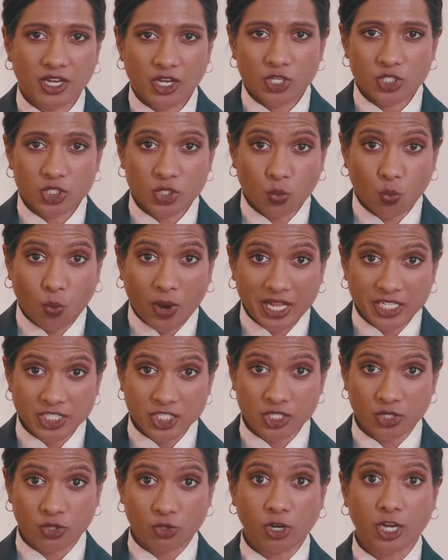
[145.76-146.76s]
So
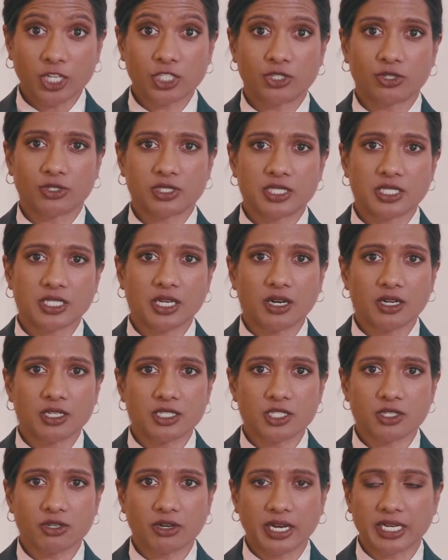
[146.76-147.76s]
whilst you've got your
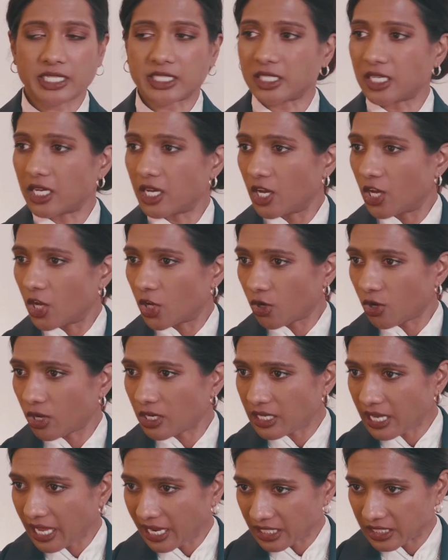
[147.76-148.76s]
stance right,
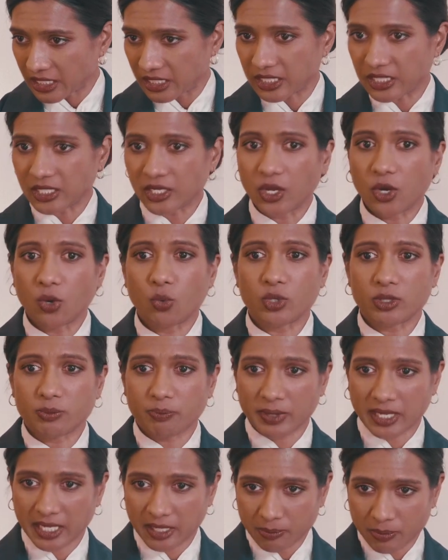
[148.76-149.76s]
connect with
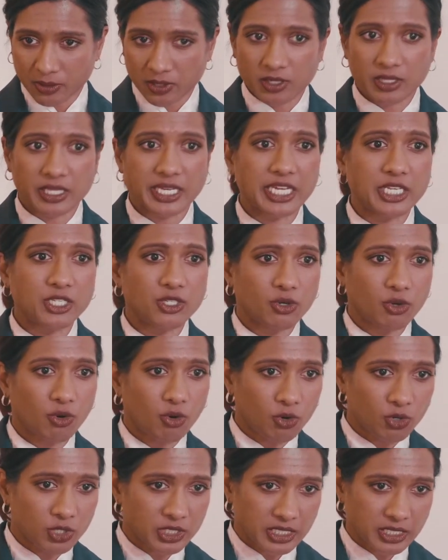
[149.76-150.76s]
people in your
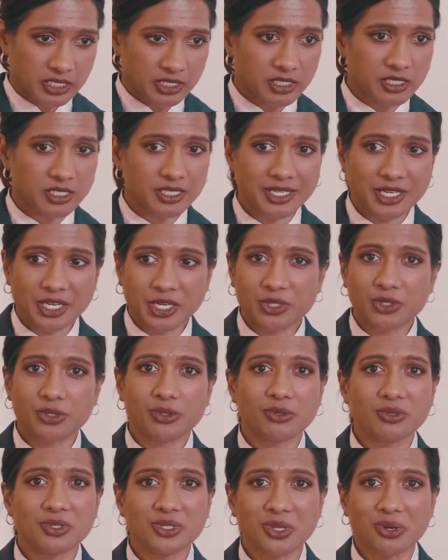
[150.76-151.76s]
audience.
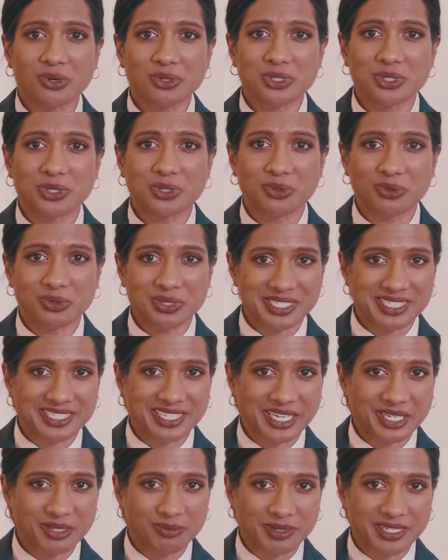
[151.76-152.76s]
Use those you
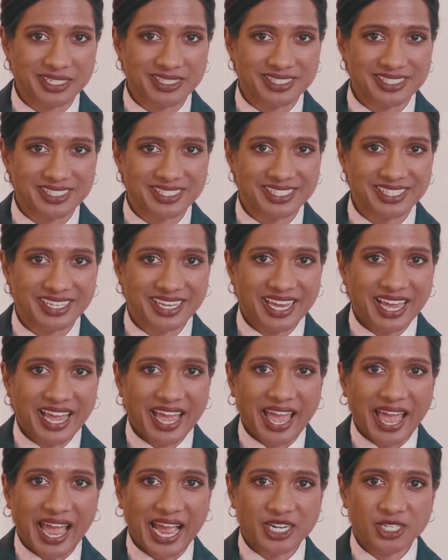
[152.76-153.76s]
statements
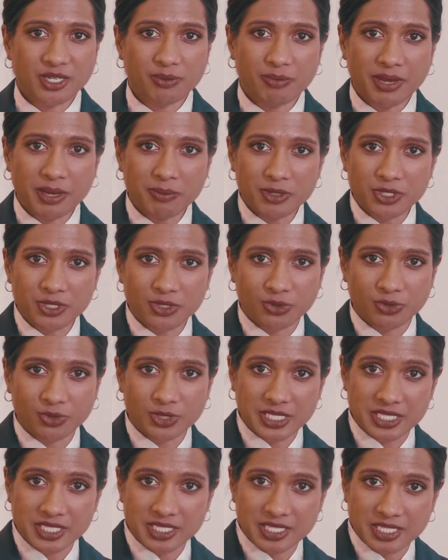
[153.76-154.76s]
and remember to
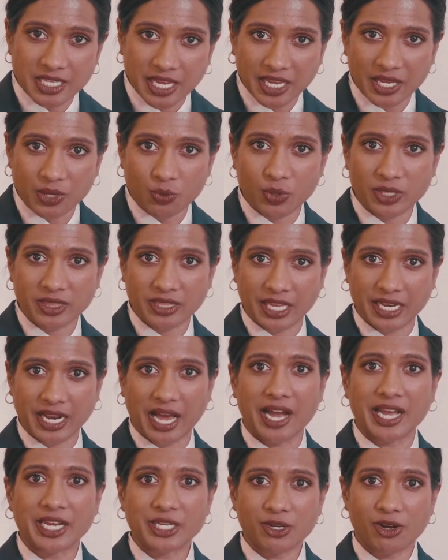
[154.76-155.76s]
stay with that
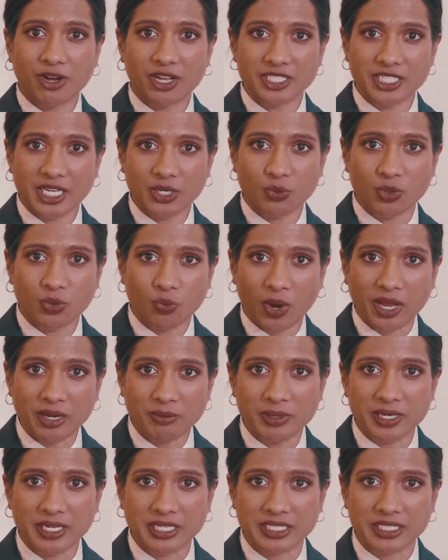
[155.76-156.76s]
eye contact with one
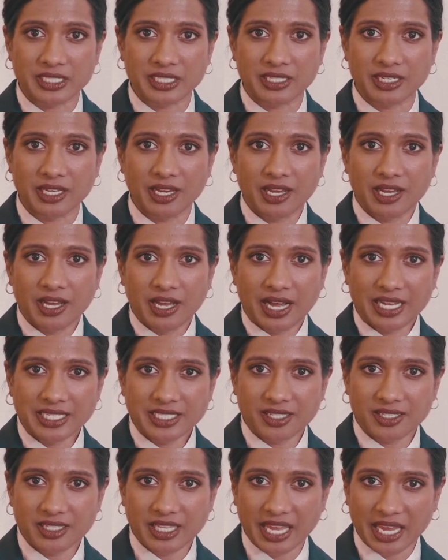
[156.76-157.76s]
person
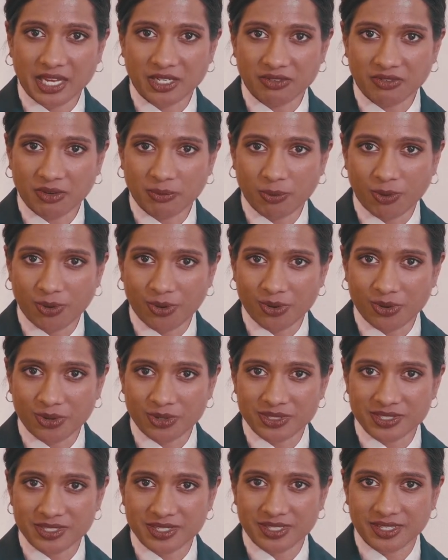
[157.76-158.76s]
until the end of a
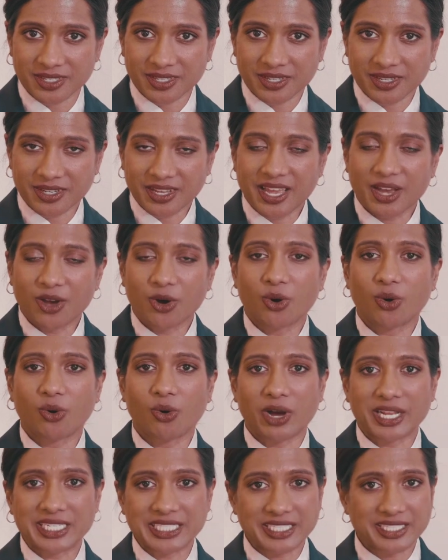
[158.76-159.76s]
pause
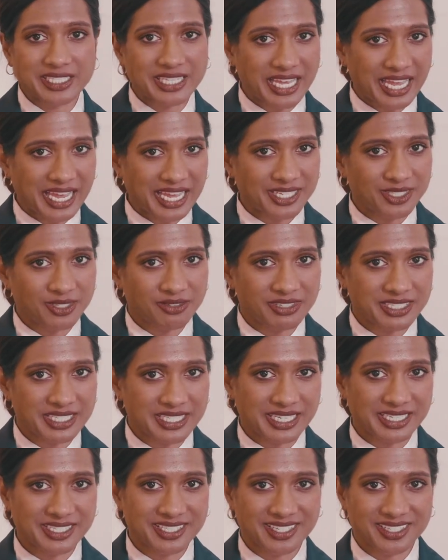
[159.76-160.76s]
or until the end of a
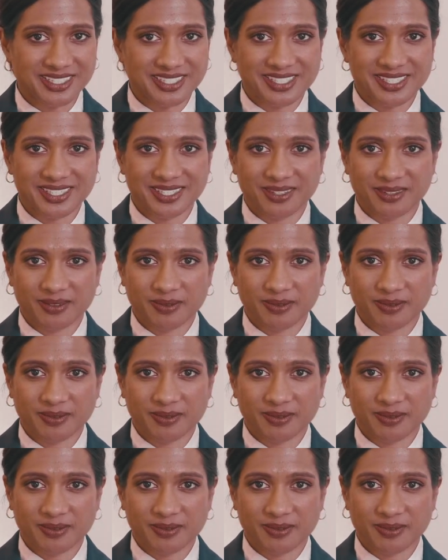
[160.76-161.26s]
sentence.